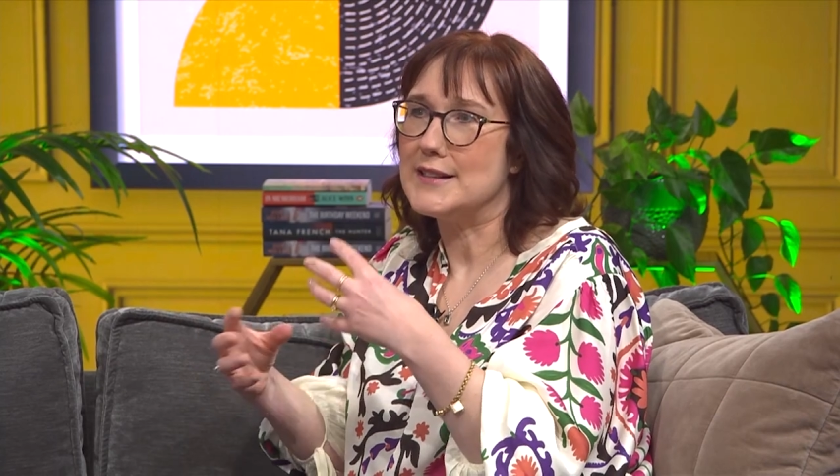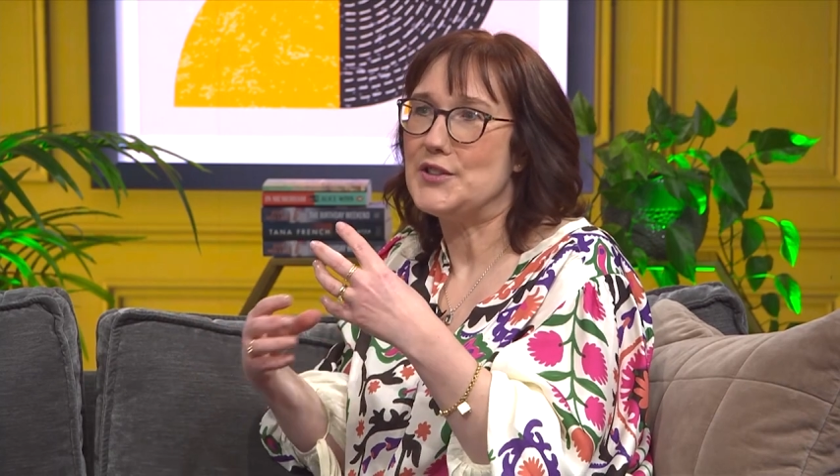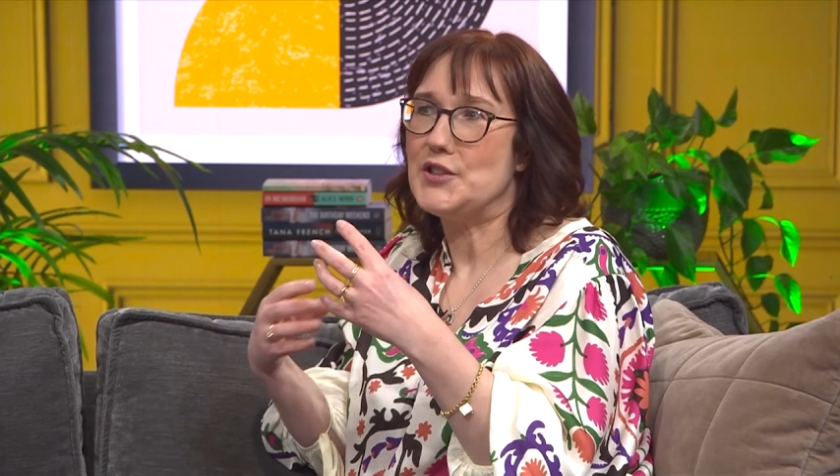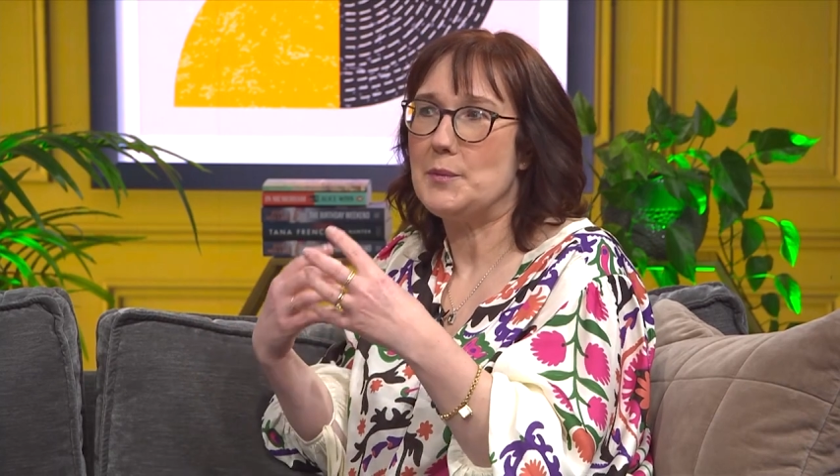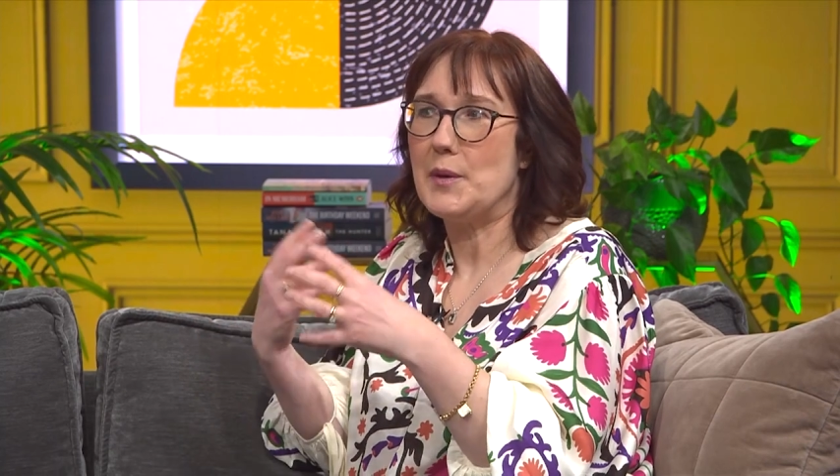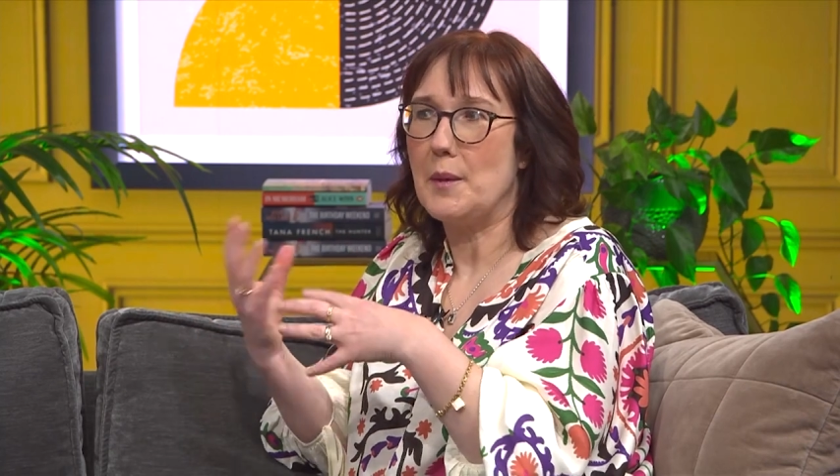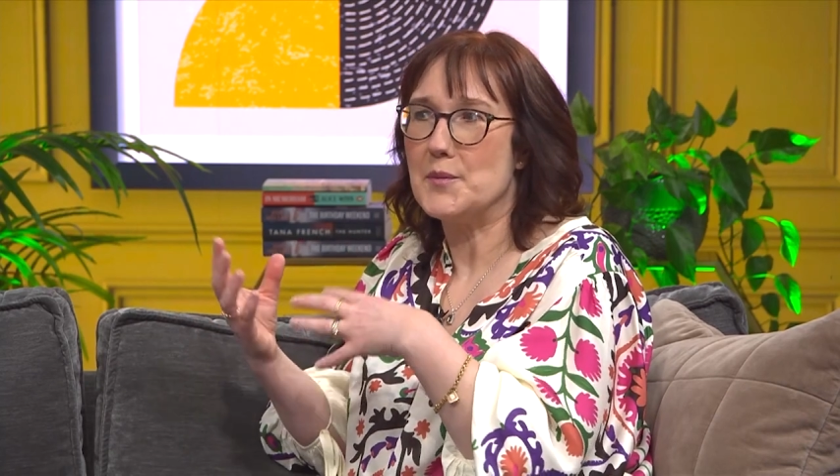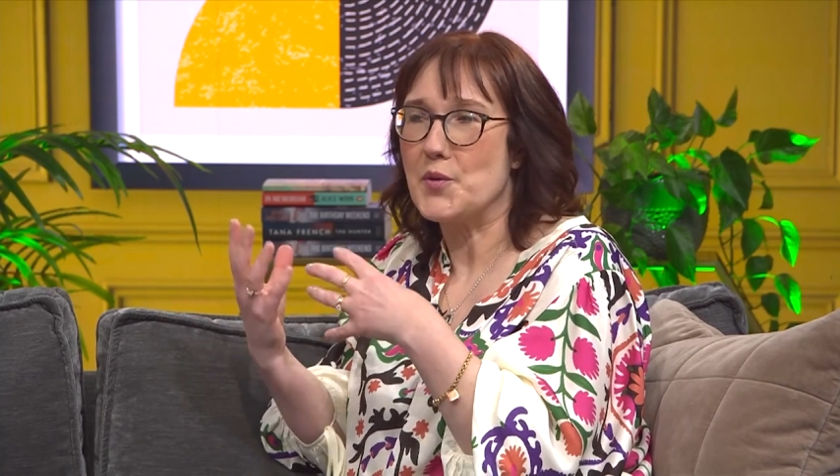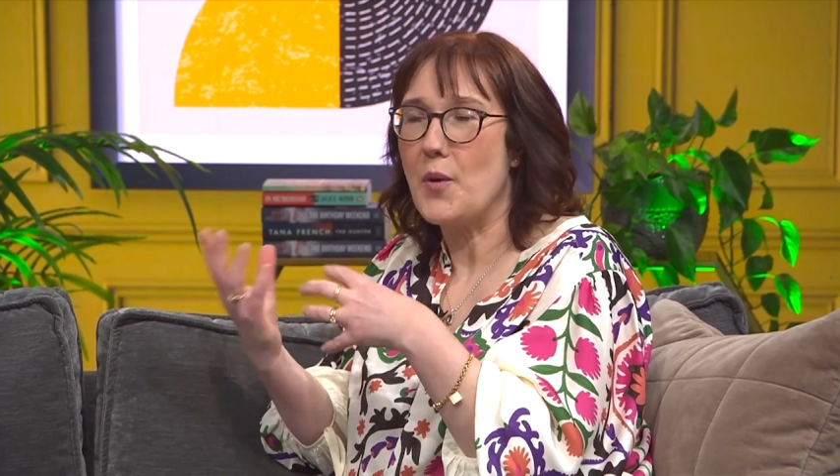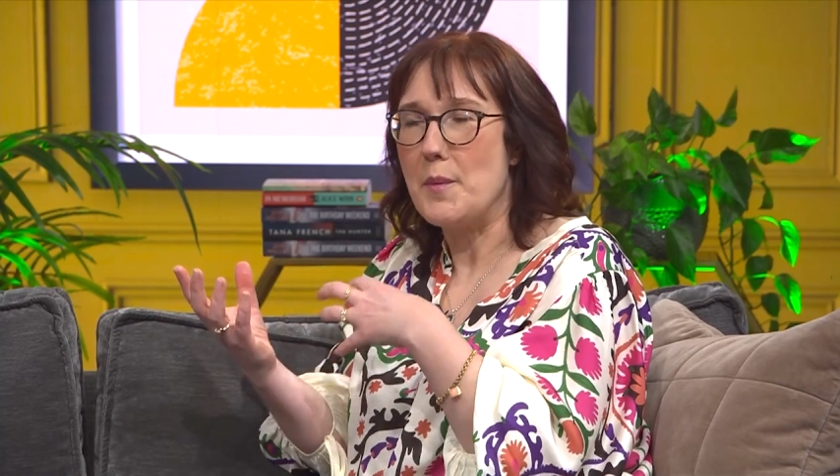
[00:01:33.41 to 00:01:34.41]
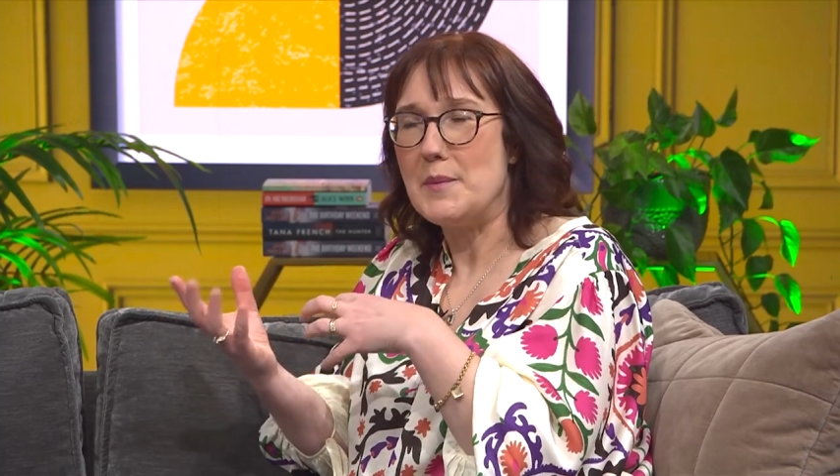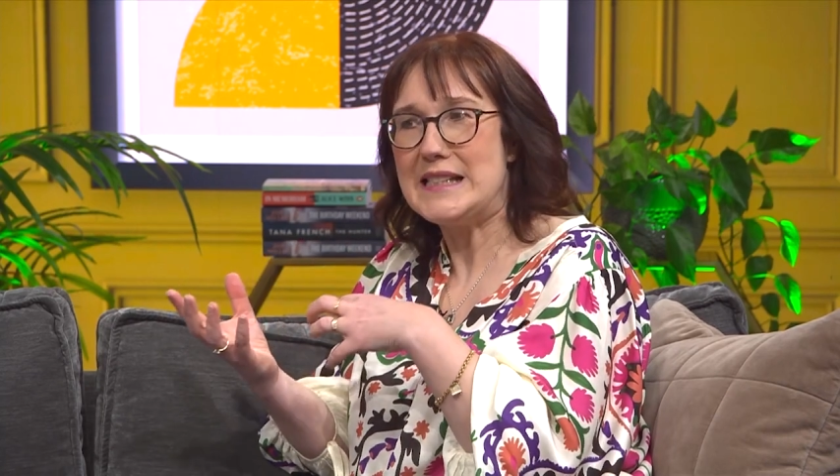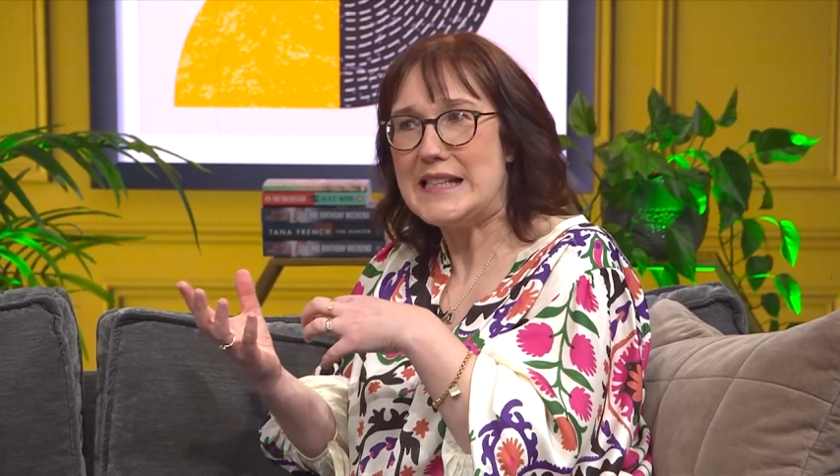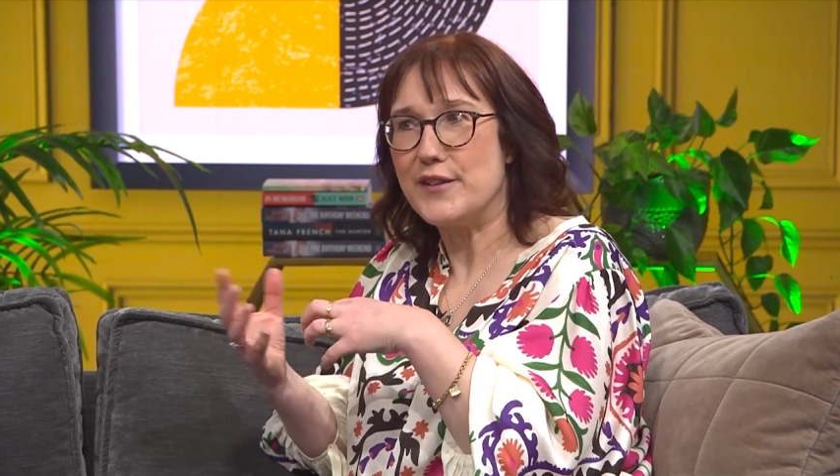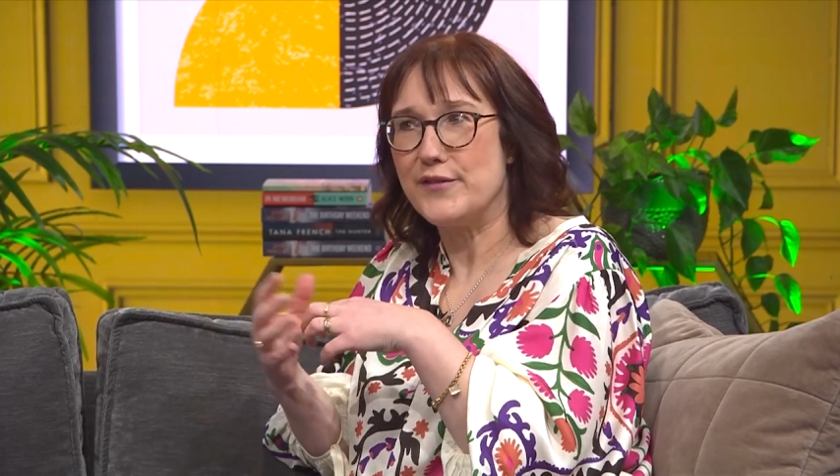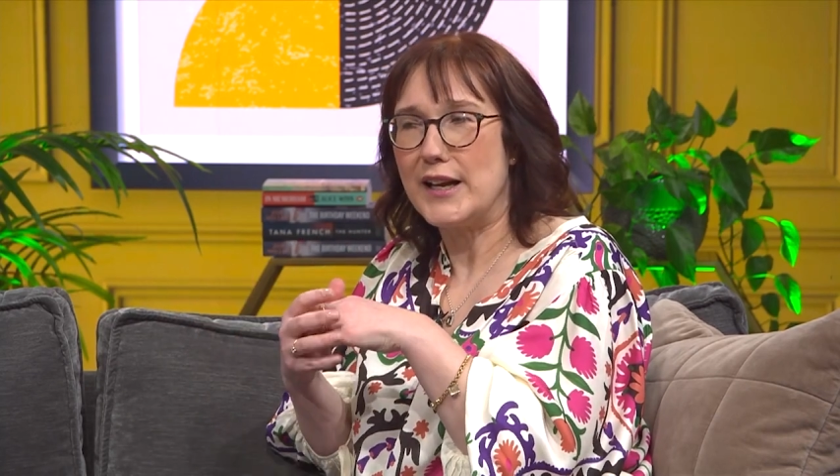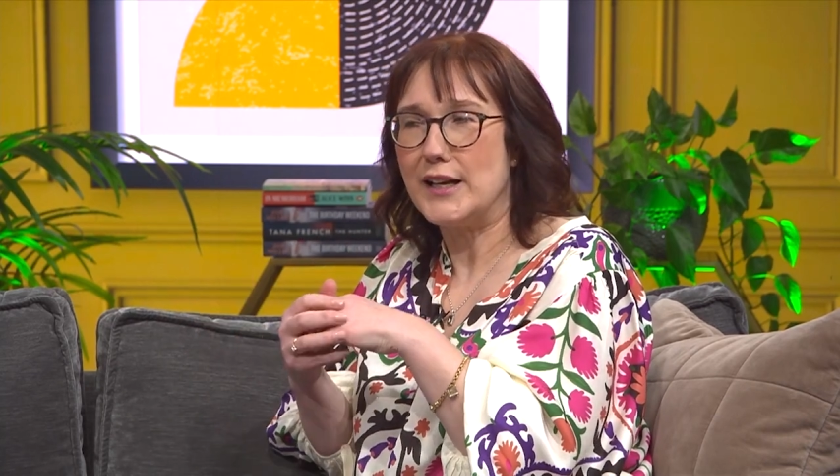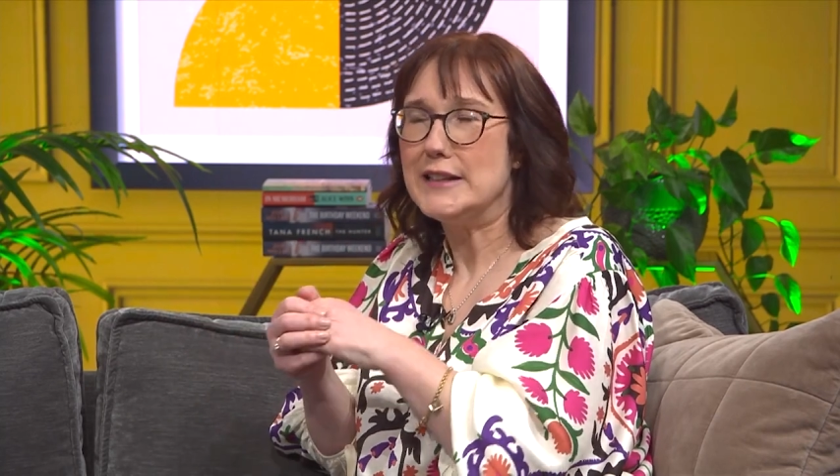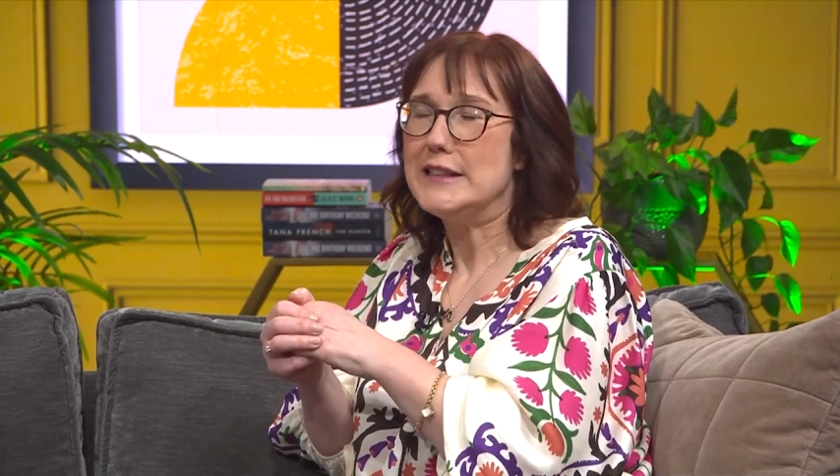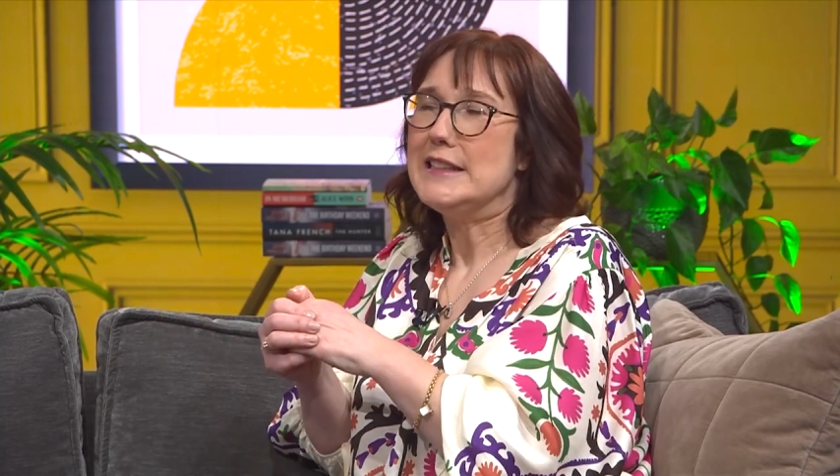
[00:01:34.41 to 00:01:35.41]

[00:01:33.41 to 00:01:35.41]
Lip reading: and she becomes quite a mystic figure.